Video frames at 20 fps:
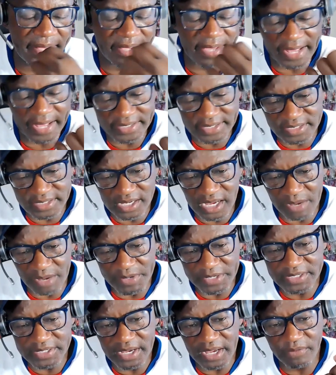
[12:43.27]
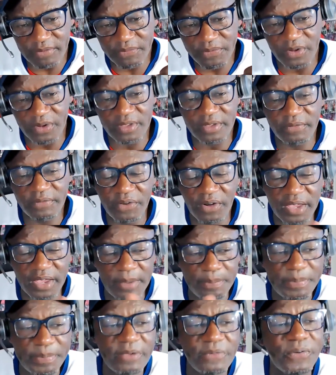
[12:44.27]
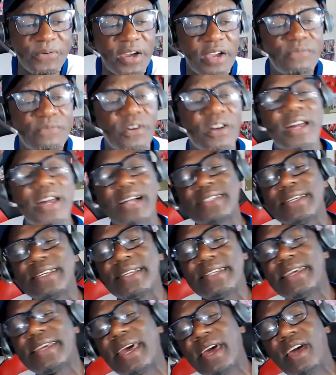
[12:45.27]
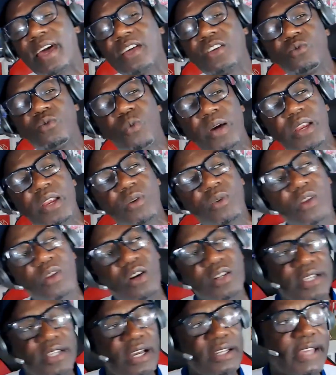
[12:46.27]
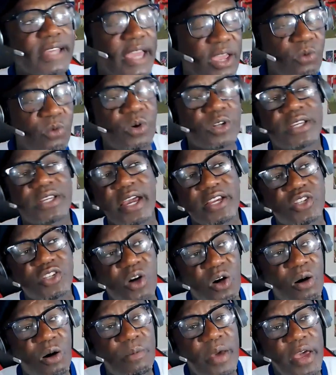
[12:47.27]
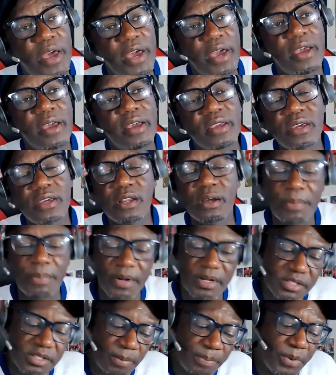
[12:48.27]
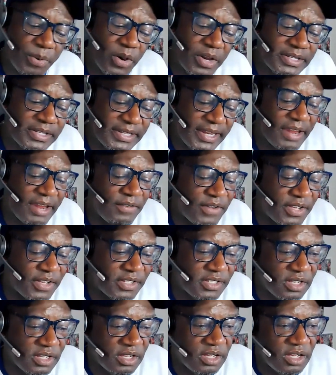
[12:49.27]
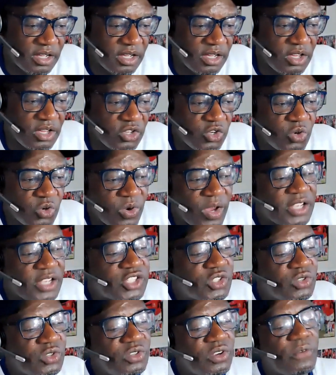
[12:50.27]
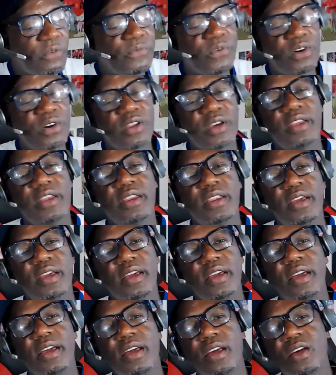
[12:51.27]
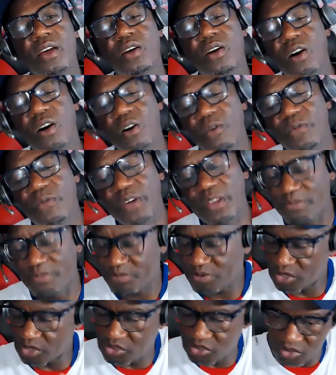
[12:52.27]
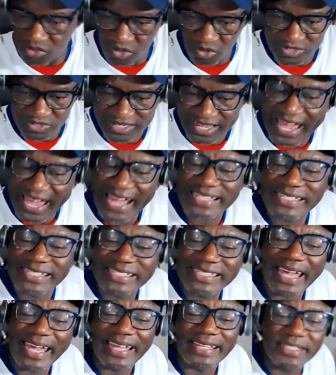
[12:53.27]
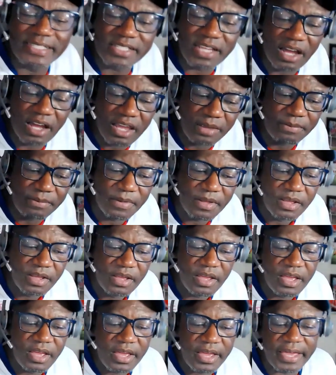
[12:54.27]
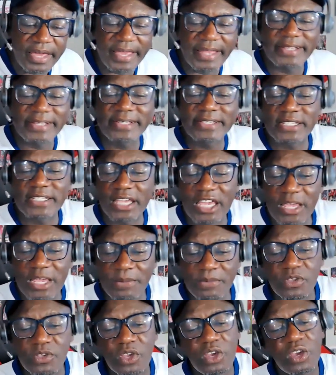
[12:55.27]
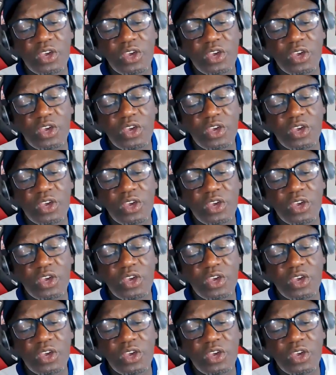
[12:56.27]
At the time, he said for him being fined for cutting his hair when it was locked down, that he was at his home. But the point there is, you are still not following COVID protocols at that time. It seems